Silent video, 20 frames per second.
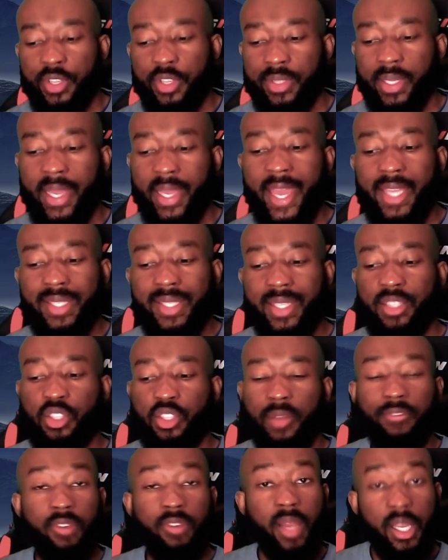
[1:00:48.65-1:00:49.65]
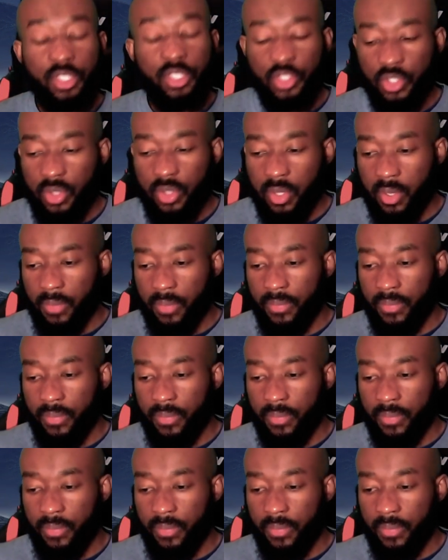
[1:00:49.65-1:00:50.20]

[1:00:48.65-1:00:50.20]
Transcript: the essence of lust,